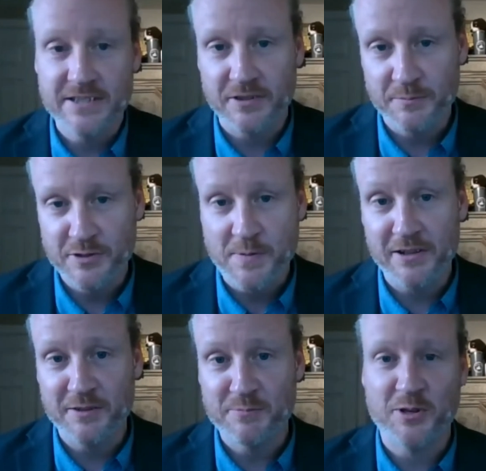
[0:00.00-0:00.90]
Municipality
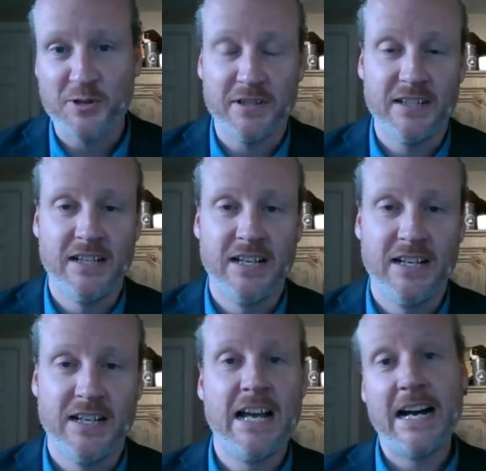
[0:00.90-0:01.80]
of Muskoka.
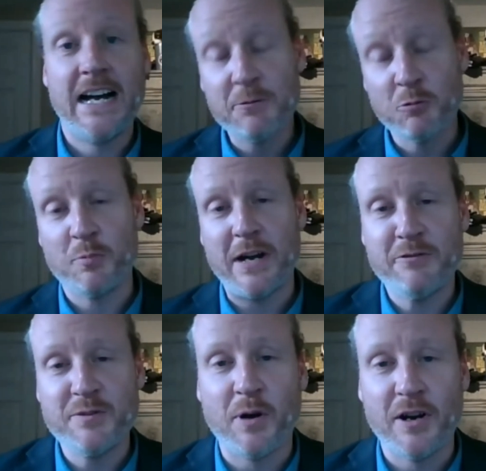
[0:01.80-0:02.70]
And we're
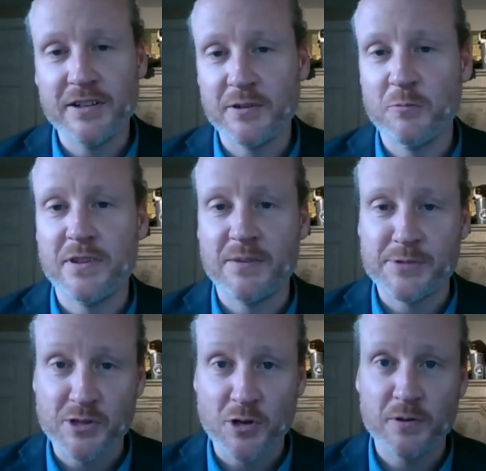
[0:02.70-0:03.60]
proud to partner with the
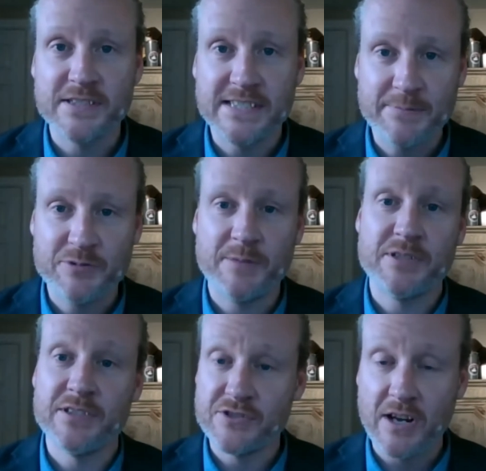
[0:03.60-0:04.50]
Muskoka Steamships
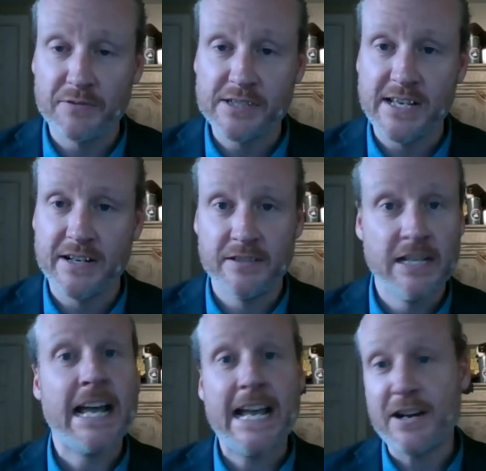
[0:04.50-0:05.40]
and Discovery Center
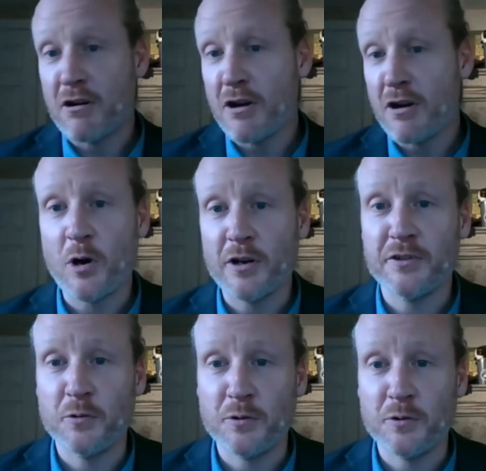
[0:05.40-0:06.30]
and our other
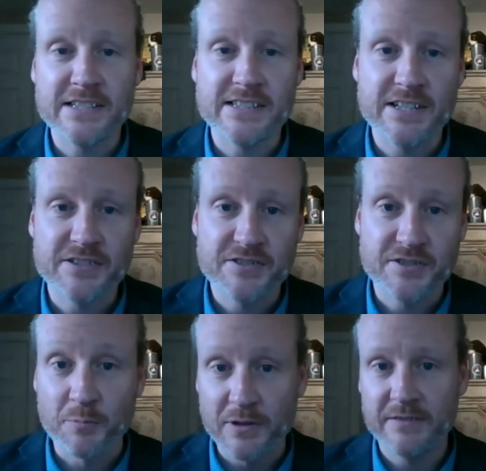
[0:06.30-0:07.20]
partner organizations to
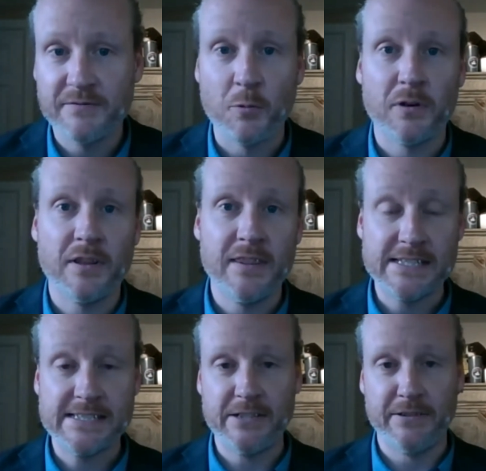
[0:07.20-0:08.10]
bring forth
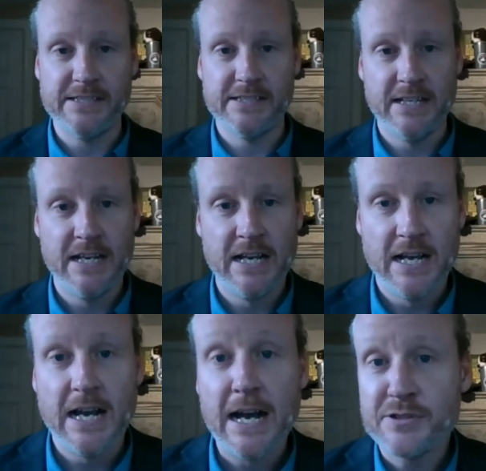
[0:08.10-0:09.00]
this series.
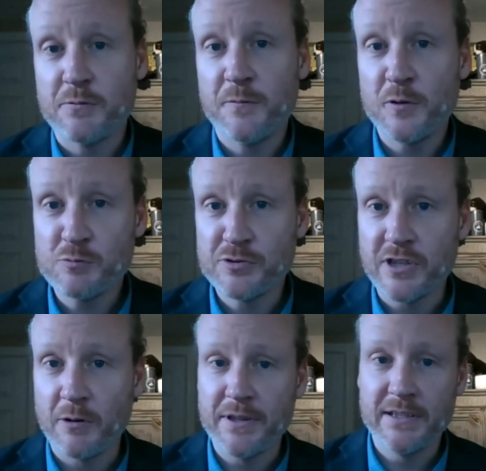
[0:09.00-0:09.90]
So first, we'll
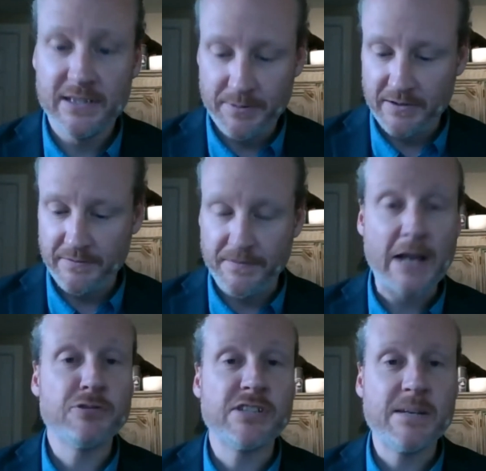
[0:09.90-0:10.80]
start with a little bit of
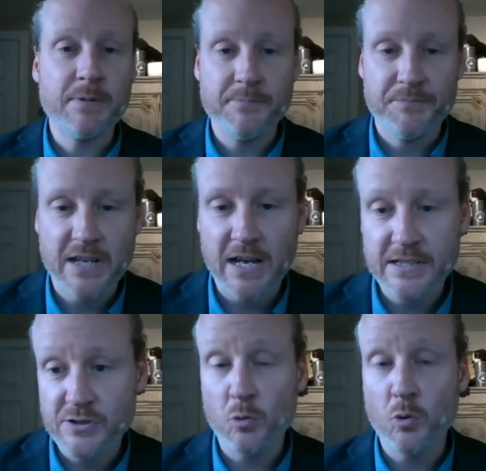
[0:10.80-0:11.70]
housekeeping.
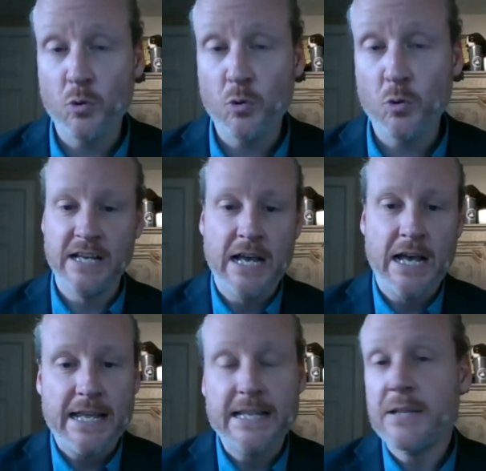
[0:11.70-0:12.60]
So questions.